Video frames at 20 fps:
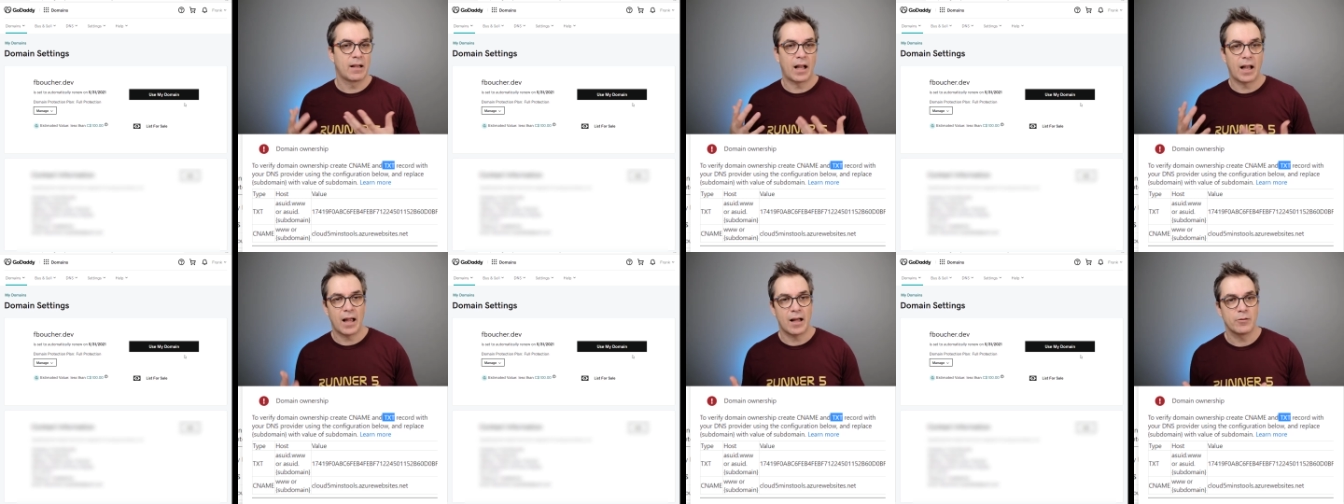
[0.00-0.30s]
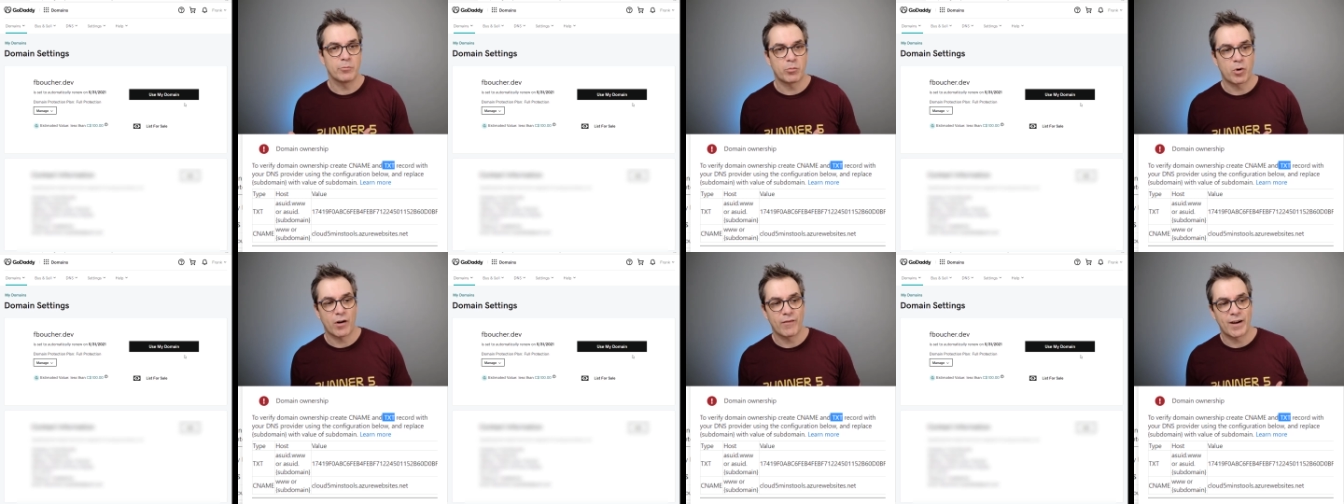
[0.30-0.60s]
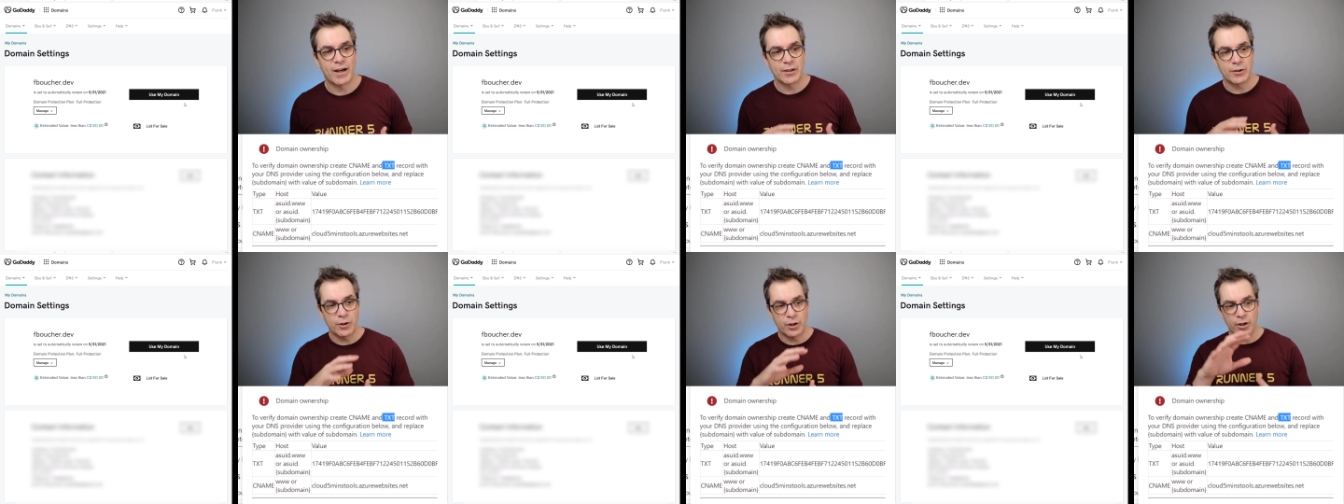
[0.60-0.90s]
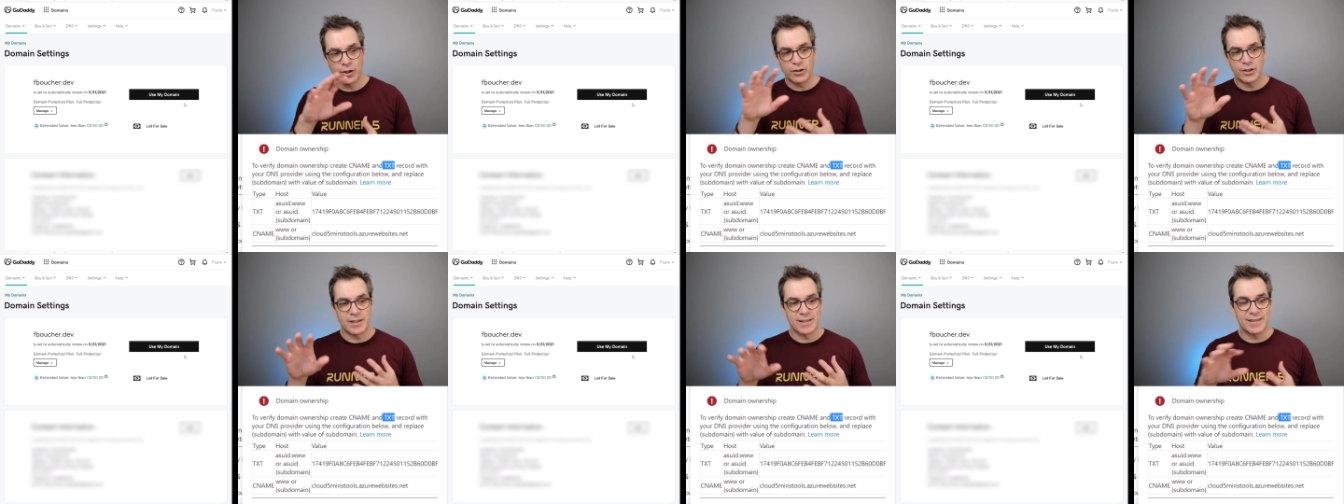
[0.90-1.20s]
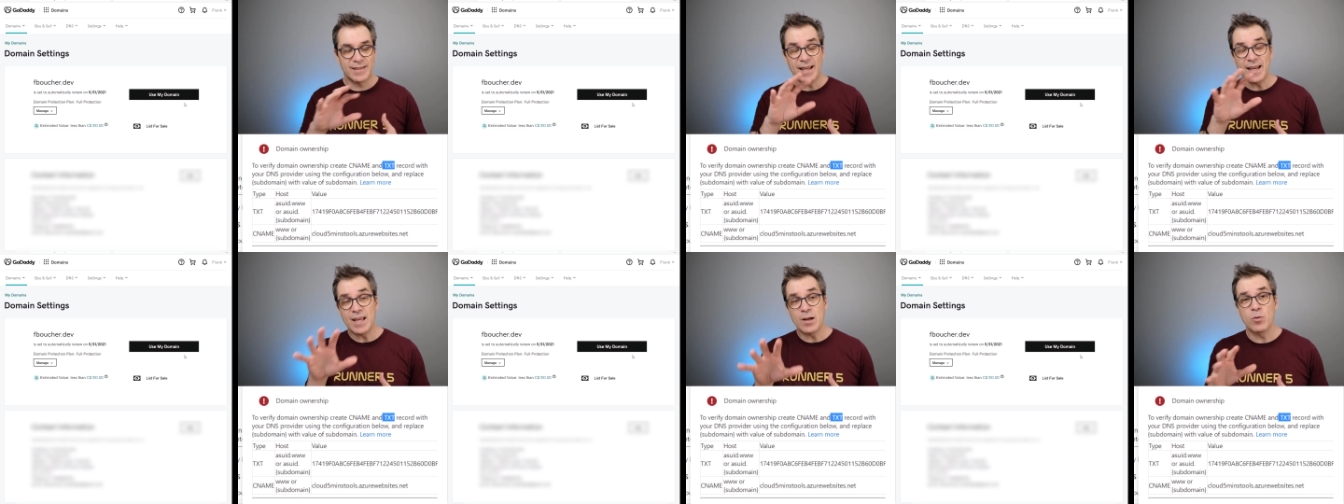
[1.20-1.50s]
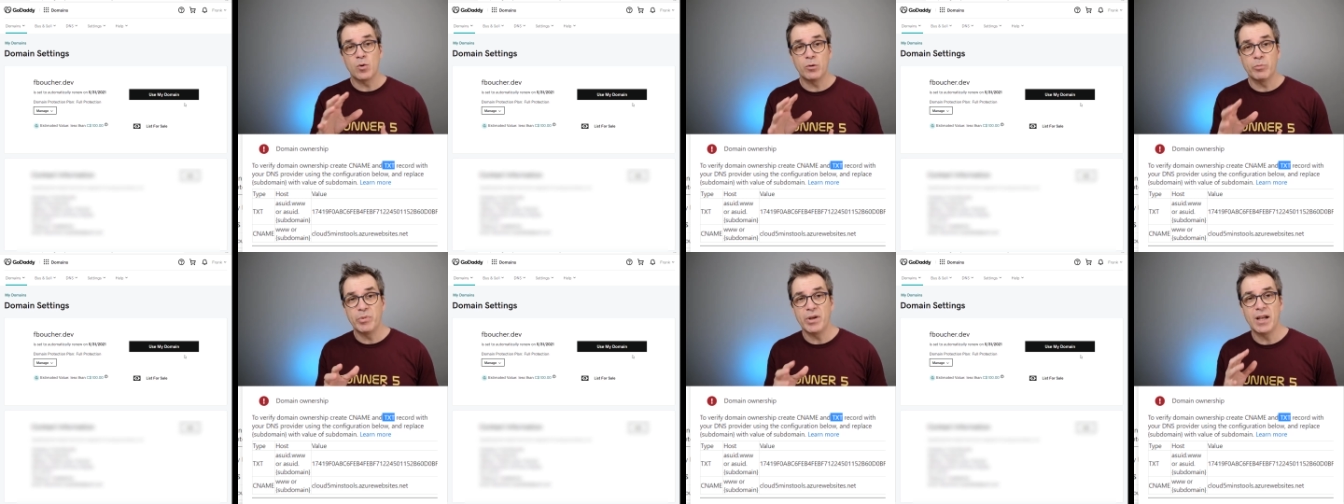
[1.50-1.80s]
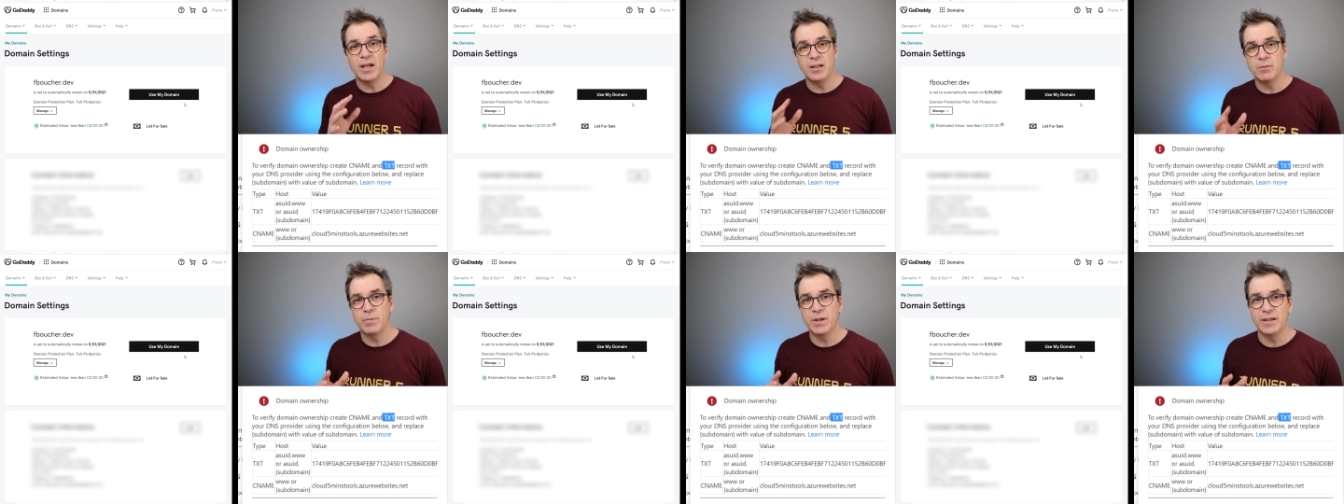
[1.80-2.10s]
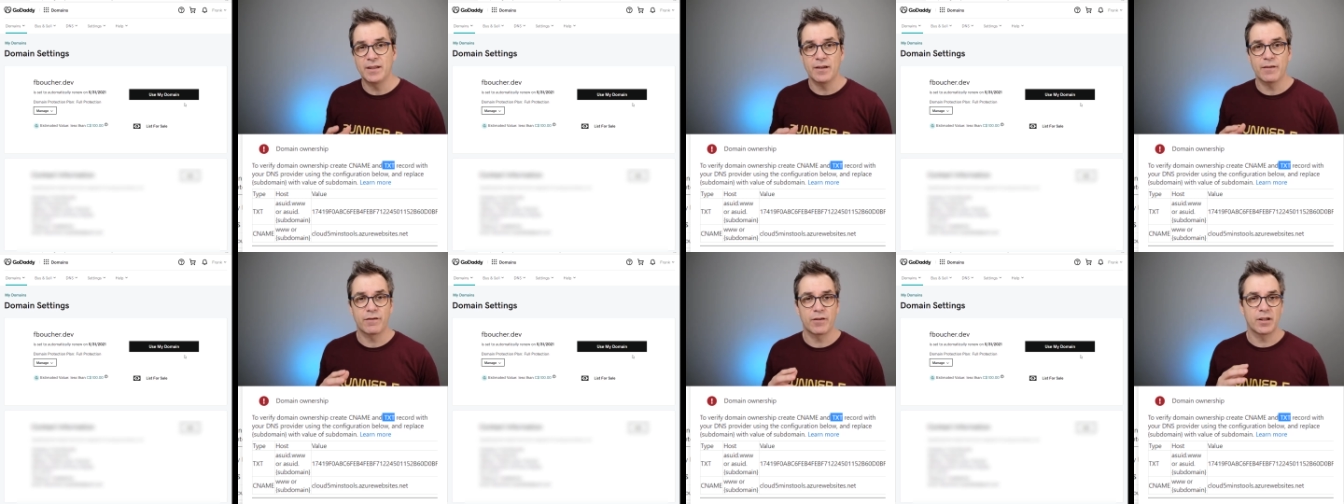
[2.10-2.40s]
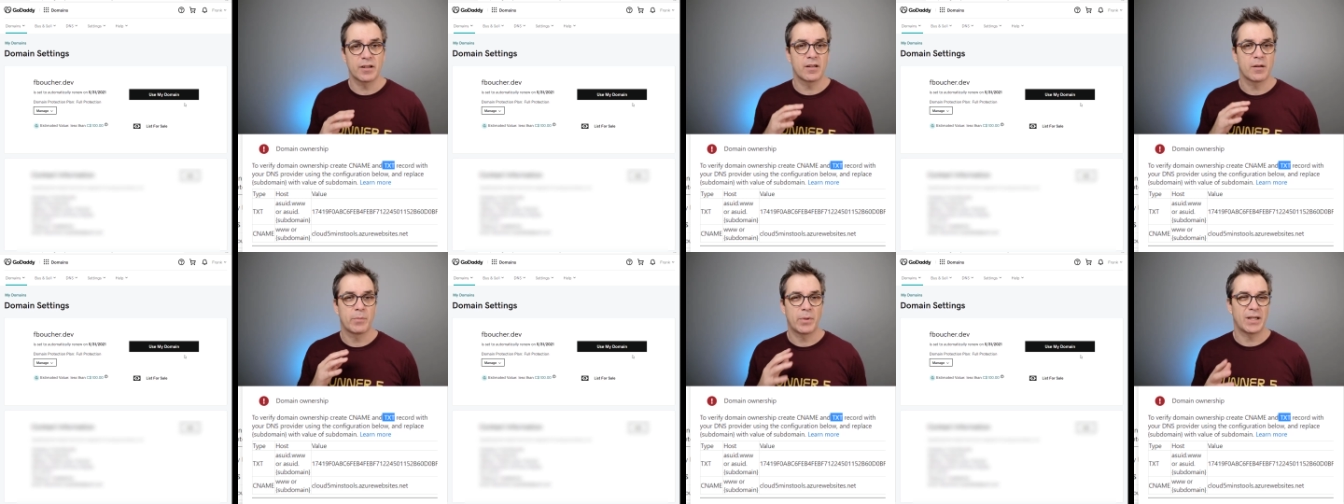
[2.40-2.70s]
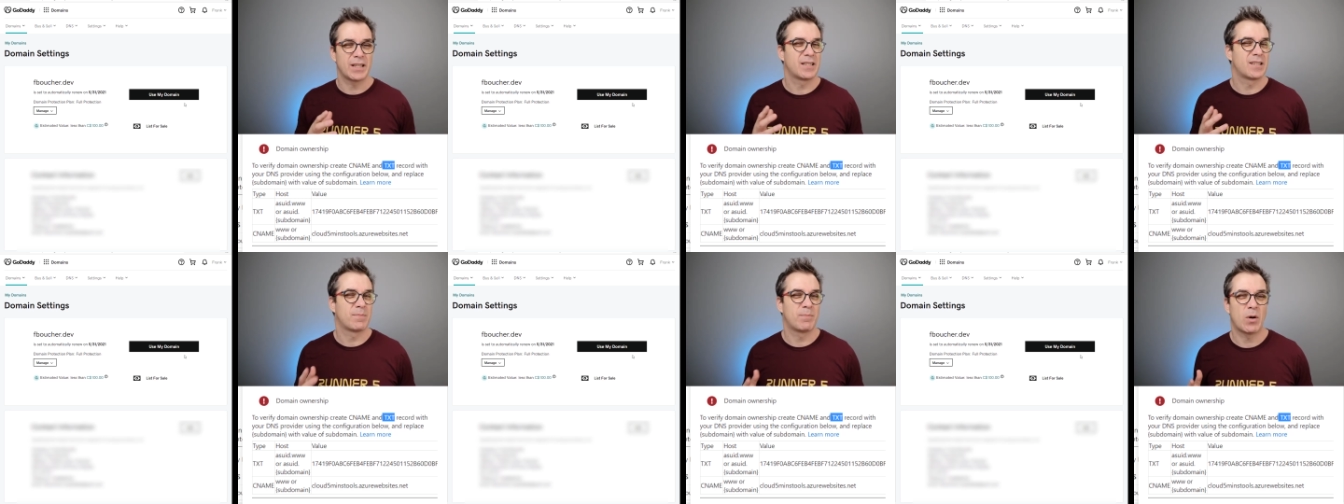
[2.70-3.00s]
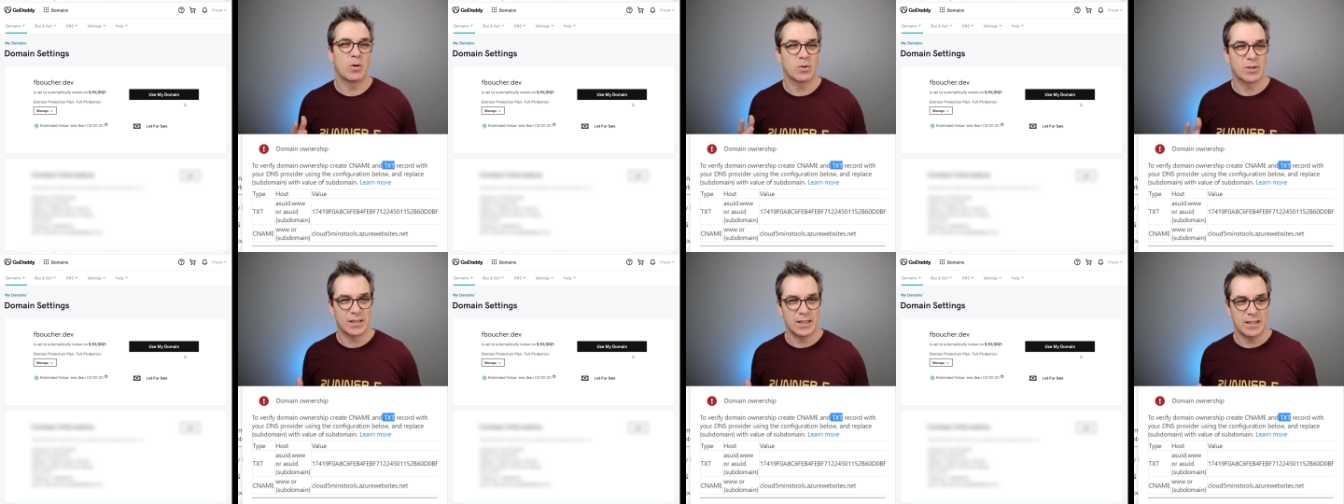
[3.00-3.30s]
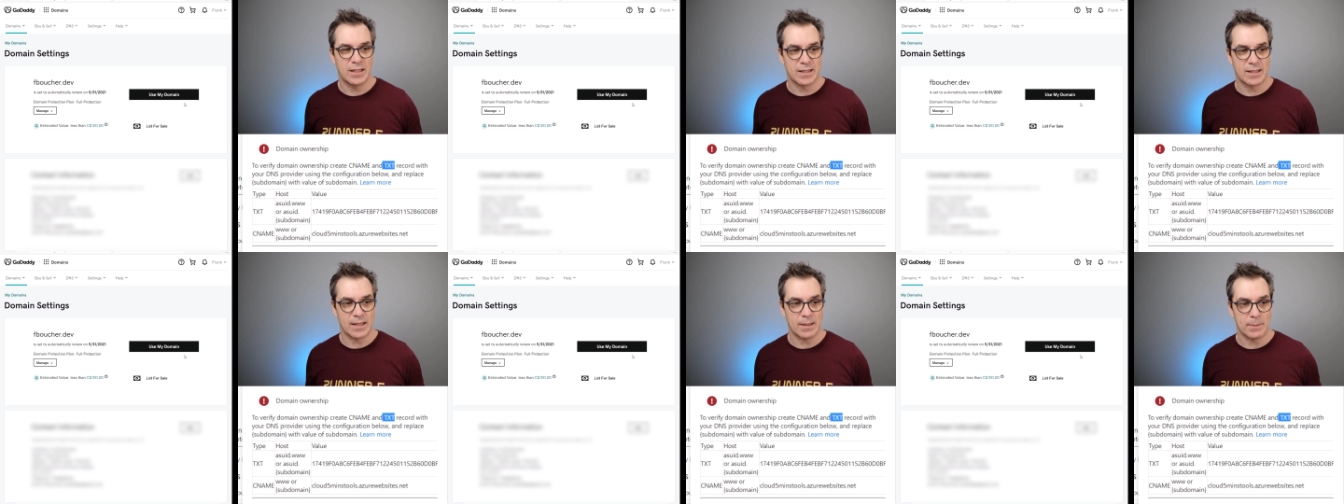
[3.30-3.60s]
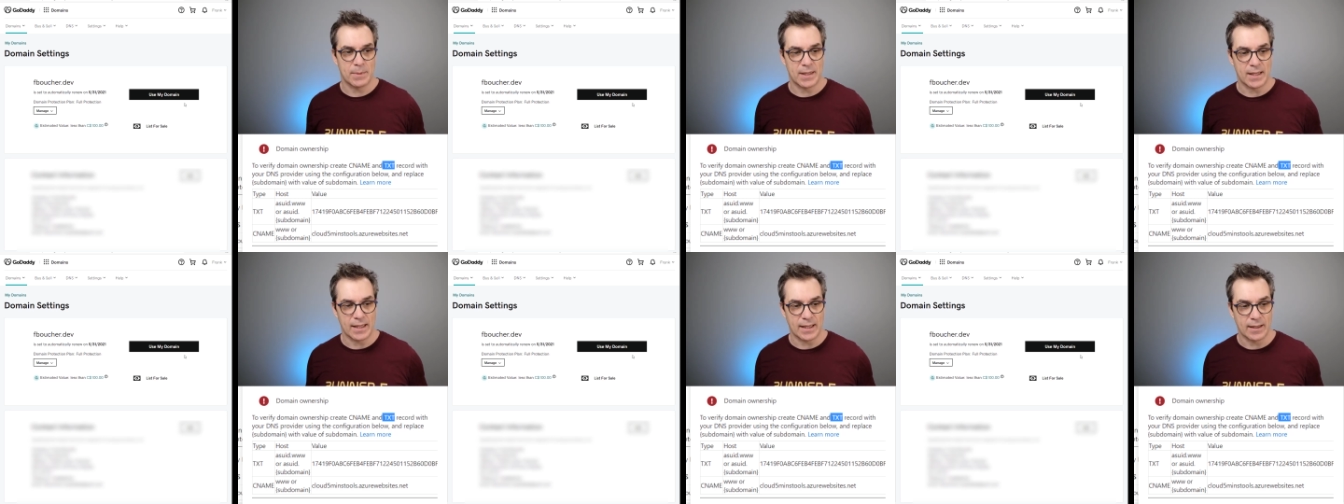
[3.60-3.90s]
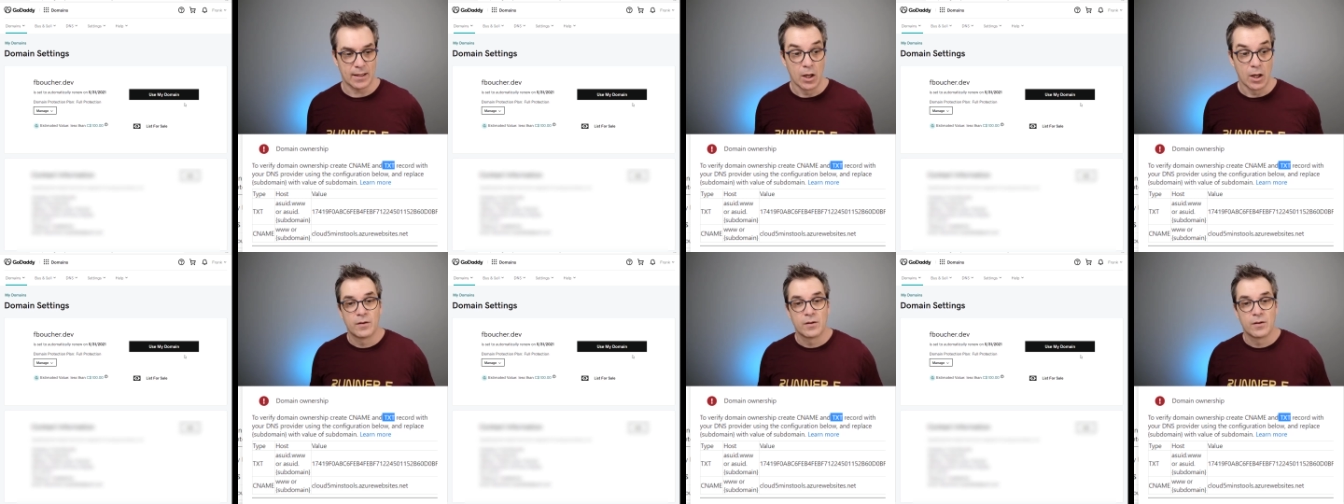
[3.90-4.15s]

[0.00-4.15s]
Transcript: cloud provider, the setting will be a little bit different, but it's mostly the same thing.